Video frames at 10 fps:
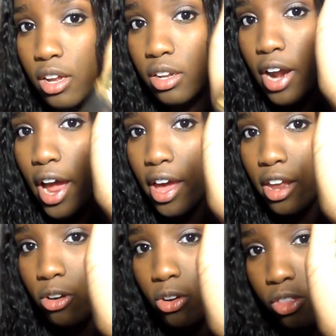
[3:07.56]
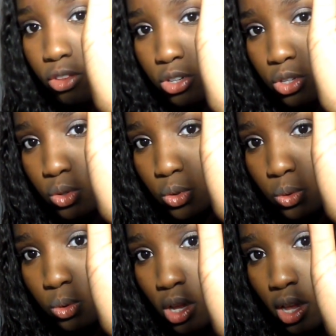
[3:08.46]
color. I had Earth
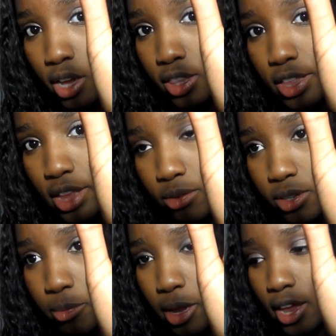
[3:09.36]
2. I think that was in my